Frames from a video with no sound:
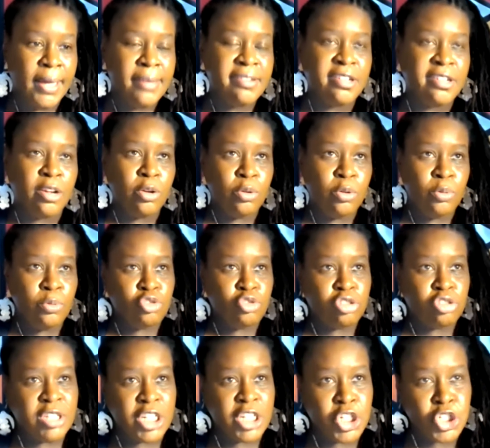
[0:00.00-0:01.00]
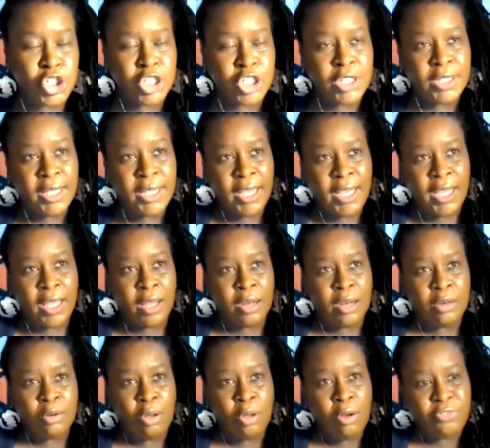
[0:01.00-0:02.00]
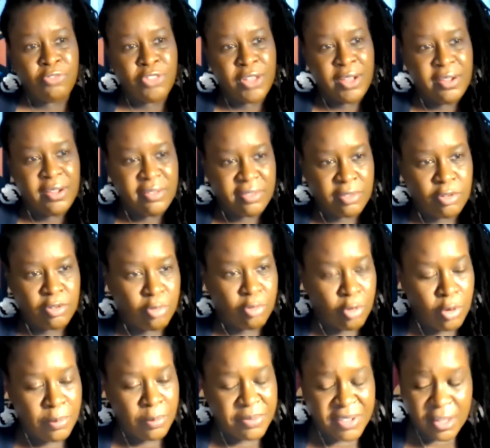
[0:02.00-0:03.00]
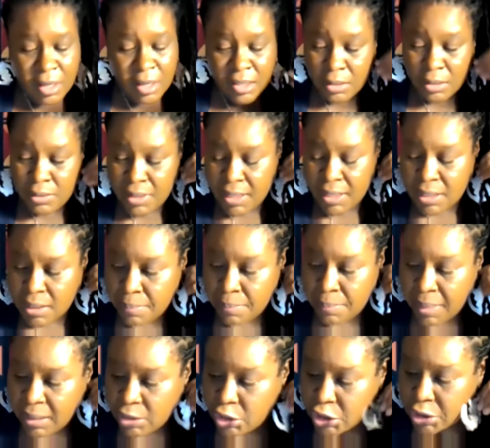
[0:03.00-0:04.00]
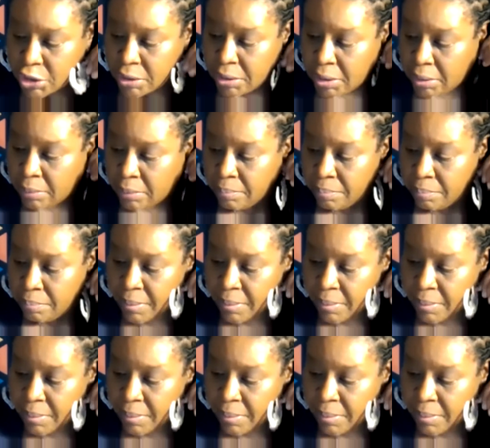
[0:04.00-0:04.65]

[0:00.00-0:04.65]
So traditionally, a lot of these groups, and I don't need to mention them,